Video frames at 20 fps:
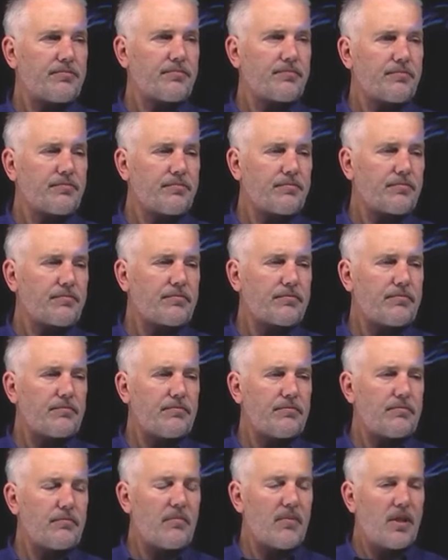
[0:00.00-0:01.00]

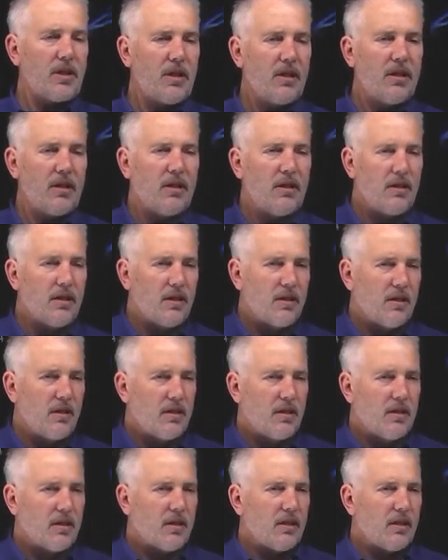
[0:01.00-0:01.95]
[no speech]